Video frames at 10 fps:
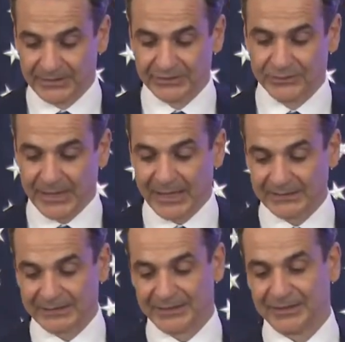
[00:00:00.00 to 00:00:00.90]
to
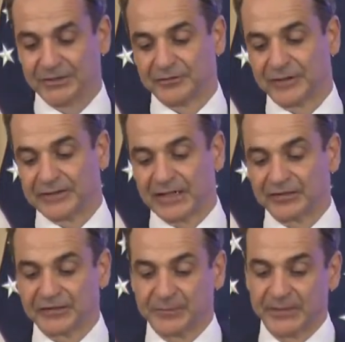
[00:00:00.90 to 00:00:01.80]
add this
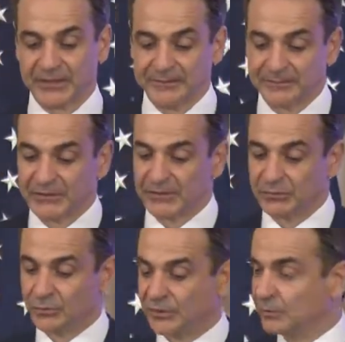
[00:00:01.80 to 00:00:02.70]
fantastic plane
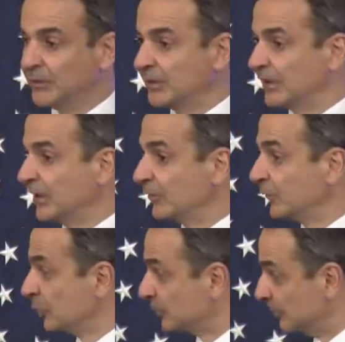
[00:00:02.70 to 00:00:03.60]
to the Greek Air Force